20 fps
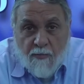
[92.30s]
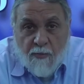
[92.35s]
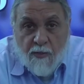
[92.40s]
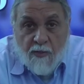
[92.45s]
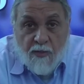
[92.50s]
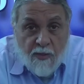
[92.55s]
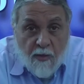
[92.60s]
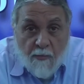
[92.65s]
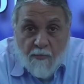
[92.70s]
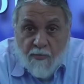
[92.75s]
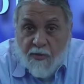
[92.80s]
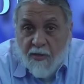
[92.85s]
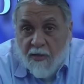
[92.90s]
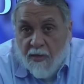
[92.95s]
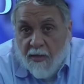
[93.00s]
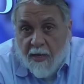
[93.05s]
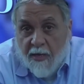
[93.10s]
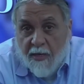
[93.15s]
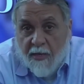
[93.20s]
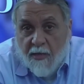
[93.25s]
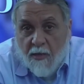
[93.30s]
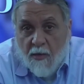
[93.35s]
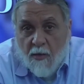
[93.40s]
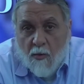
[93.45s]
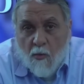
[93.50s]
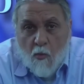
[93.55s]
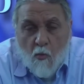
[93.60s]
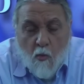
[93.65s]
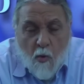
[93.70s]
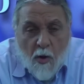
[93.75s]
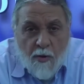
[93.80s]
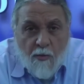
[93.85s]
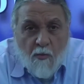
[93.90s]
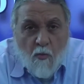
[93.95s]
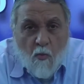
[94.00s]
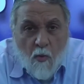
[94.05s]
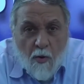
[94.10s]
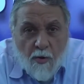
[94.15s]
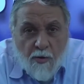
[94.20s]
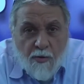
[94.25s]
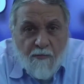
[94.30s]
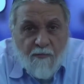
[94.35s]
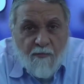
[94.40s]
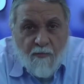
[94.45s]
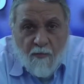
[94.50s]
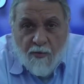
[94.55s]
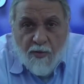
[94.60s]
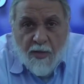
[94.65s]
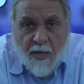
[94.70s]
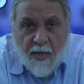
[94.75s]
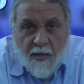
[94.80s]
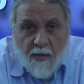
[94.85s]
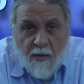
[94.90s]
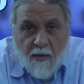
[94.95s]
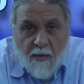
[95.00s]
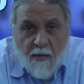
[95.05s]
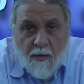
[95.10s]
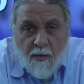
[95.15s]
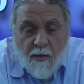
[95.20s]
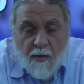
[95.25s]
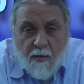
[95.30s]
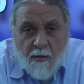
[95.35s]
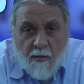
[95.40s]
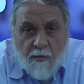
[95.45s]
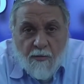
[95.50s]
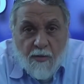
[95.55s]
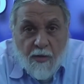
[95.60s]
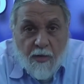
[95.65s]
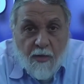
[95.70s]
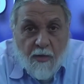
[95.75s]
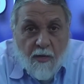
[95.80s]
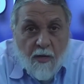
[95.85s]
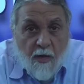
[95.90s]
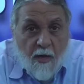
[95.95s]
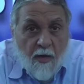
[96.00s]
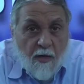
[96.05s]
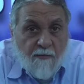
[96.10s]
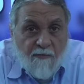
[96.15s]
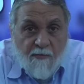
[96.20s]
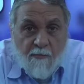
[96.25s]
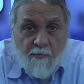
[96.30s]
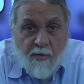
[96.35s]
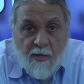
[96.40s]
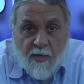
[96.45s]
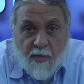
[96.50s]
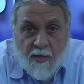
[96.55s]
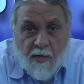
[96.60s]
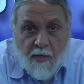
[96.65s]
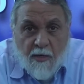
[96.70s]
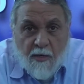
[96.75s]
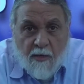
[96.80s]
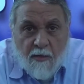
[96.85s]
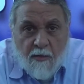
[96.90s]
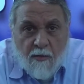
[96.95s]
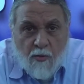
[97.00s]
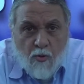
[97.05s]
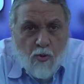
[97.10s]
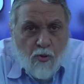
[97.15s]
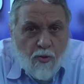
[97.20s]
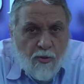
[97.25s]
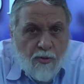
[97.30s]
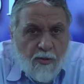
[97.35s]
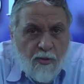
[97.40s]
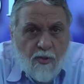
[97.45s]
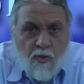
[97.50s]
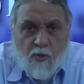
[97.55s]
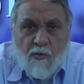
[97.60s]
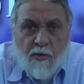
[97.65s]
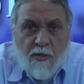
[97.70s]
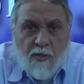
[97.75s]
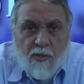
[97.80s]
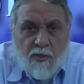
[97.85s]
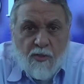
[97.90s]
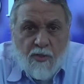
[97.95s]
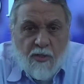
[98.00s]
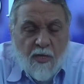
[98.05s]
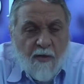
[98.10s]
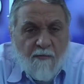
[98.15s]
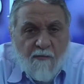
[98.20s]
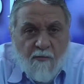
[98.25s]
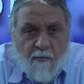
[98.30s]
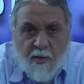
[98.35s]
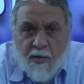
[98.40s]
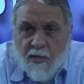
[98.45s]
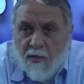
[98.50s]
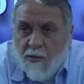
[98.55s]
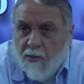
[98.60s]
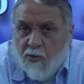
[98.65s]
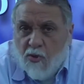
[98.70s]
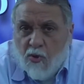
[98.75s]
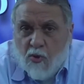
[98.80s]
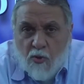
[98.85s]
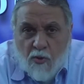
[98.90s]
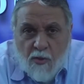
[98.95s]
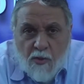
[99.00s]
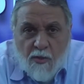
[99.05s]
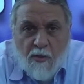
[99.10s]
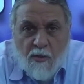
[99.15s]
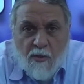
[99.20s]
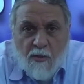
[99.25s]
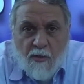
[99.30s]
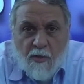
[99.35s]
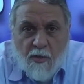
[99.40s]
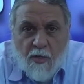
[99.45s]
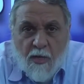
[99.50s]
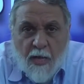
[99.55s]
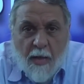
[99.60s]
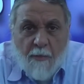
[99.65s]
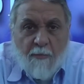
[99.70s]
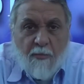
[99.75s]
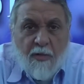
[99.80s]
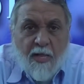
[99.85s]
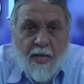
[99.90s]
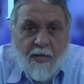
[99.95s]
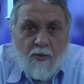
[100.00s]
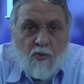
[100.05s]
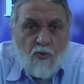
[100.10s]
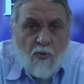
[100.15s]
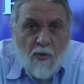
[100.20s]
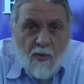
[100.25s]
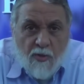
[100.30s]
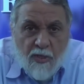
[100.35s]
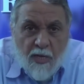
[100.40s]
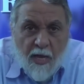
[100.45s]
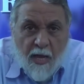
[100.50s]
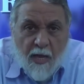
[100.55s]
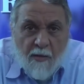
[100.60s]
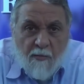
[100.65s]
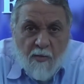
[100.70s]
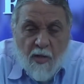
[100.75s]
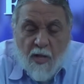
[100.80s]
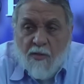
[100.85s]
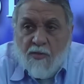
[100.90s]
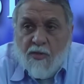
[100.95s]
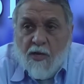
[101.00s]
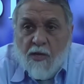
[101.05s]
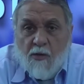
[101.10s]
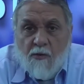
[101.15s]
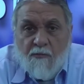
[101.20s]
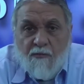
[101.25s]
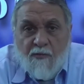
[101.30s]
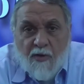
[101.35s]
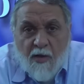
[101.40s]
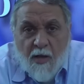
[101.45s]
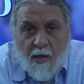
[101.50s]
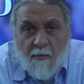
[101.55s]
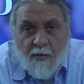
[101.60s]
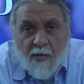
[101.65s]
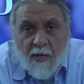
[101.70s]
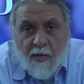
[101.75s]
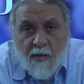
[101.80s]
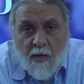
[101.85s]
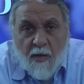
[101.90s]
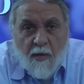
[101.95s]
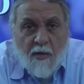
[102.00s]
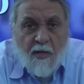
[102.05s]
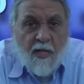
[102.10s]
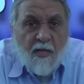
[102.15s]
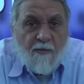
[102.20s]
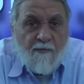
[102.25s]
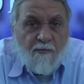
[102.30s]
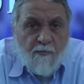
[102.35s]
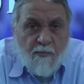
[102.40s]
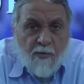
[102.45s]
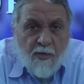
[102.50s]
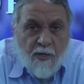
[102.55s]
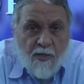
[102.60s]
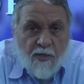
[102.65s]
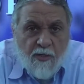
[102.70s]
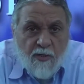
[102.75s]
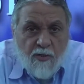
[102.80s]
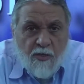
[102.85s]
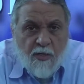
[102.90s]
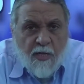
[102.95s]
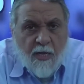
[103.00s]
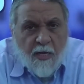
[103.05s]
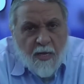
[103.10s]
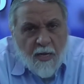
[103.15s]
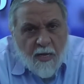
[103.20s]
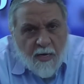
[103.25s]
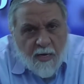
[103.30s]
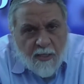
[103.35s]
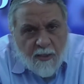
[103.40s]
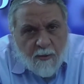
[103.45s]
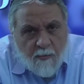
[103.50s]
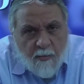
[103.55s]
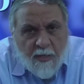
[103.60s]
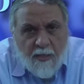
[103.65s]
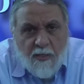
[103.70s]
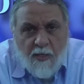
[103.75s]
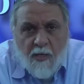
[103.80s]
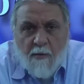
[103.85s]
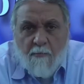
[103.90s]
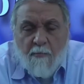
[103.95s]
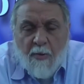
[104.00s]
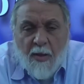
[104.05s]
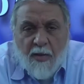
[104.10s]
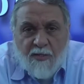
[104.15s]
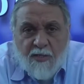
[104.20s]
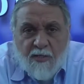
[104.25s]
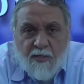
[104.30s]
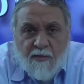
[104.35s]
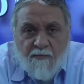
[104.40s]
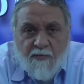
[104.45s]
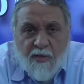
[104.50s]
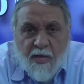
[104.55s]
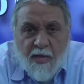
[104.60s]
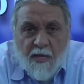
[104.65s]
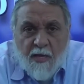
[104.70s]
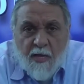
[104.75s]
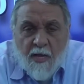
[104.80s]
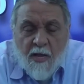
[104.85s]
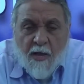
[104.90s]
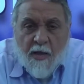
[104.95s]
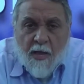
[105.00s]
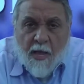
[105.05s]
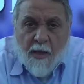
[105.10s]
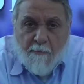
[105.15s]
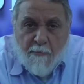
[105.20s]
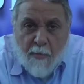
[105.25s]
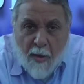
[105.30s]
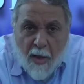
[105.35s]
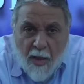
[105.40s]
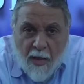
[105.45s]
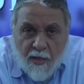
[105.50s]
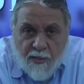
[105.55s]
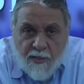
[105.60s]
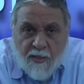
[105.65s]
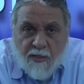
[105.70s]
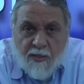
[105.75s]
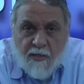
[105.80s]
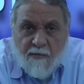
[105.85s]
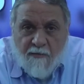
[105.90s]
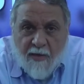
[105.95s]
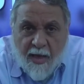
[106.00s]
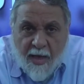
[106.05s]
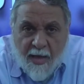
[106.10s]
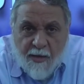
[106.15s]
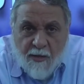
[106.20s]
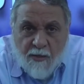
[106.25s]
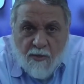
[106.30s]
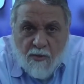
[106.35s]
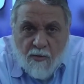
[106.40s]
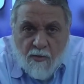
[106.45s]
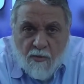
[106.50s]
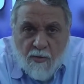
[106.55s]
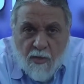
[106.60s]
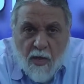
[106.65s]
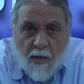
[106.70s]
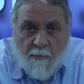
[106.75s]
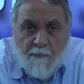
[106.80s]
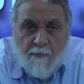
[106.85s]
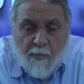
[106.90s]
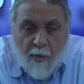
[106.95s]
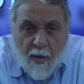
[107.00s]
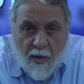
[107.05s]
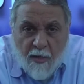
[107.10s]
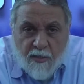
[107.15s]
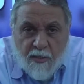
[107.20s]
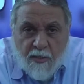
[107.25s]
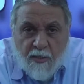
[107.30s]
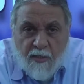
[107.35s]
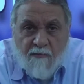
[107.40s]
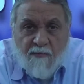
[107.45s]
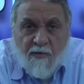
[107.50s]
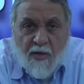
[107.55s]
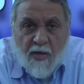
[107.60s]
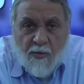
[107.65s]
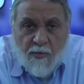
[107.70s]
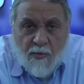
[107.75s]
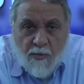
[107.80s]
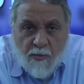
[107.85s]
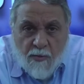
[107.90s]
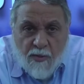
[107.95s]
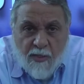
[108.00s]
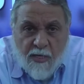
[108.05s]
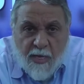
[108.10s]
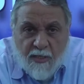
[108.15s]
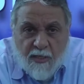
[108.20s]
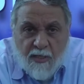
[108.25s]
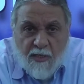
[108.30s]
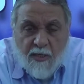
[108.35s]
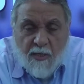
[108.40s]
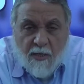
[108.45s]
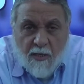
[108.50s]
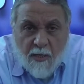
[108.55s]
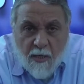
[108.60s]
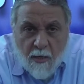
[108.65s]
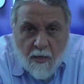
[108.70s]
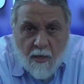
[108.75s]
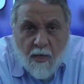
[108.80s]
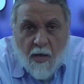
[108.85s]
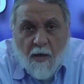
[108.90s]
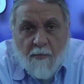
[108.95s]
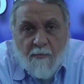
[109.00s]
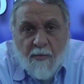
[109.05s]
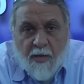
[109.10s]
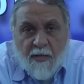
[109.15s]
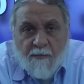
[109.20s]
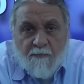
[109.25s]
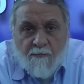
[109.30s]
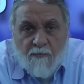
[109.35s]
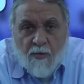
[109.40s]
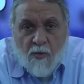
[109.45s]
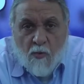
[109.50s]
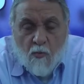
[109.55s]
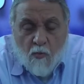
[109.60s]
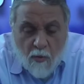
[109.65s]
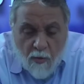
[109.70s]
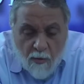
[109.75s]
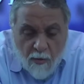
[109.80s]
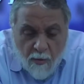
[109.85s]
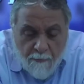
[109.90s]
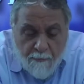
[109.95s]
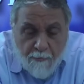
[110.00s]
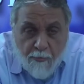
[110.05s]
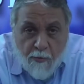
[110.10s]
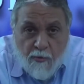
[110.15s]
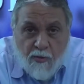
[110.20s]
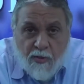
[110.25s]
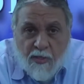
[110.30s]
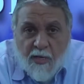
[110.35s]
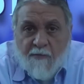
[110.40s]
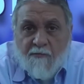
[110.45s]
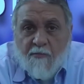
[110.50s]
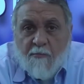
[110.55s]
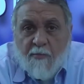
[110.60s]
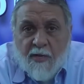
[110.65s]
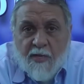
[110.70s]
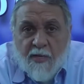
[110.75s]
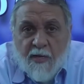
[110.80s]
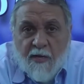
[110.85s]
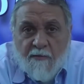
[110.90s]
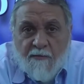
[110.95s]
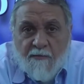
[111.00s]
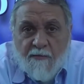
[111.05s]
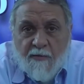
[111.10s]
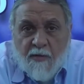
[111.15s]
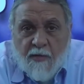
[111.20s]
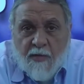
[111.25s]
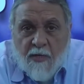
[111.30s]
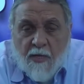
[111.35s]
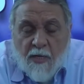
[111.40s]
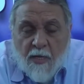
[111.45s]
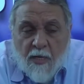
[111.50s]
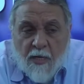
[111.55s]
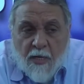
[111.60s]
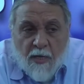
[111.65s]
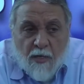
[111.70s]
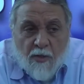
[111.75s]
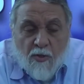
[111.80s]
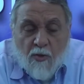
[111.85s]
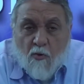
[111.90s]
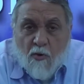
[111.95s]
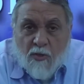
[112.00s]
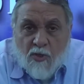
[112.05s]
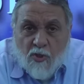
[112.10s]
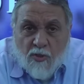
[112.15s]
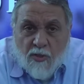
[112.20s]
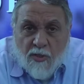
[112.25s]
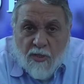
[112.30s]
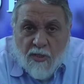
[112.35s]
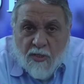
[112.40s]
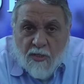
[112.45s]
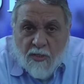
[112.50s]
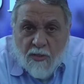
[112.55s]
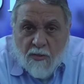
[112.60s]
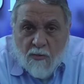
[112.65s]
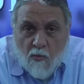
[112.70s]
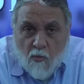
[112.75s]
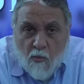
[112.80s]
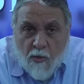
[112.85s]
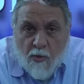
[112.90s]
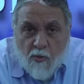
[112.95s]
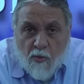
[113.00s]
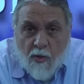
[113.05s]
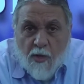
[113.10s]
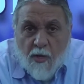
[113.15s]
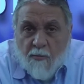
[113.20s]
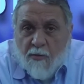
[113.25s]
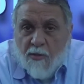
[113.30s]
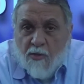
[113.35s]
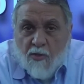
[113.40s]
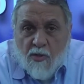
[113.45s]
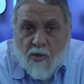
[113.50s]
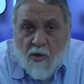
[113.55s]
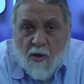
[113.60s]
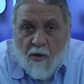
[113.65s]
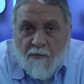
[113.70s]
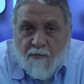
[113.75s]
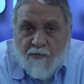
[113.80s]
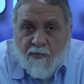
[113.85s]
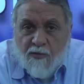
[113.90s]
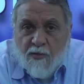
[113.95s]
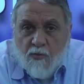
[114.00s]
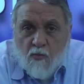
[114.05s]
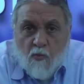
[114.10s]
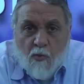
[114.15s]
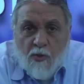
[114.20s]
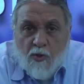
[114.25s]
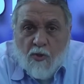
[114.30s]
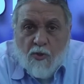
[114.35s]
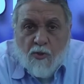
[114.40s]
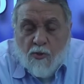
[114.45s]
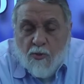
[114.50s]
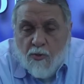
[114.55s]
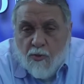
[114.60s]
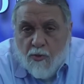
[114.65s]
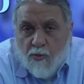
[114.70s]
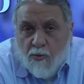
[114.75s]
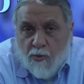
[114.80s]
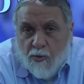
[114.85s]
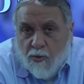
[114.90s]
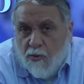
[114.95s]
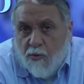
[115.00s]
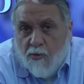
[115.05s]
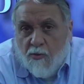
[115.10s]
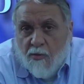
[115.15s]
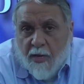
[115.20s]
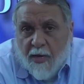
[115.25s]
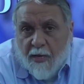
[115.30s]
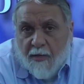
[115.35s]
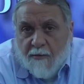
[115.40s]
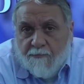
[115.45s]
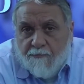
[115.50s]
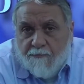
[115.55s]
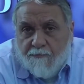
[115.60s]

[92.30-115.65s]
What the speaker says: Something like, what a wonderful day. Thank God for being here. Goodness gracious, everybody looks so good. I'm glad you're on time. Thank you for coming. Glad for being here today. Let's make today a positive day. A positive attitude, a positive, enthusiastic comment will boost everybody up. The question is, when you come into the office, what do you do to do that?